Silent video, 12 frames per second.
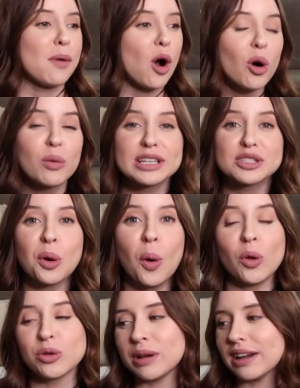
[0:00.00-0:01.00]
I'm always
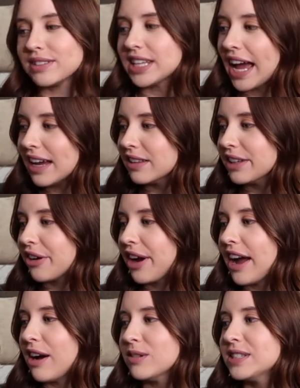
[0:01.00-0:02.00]
cold. We have tile in our
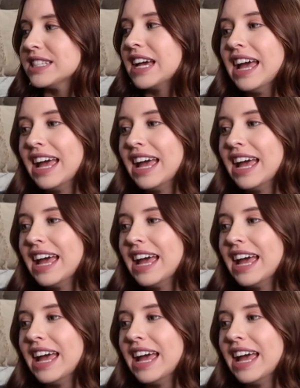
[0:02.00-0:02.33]
house.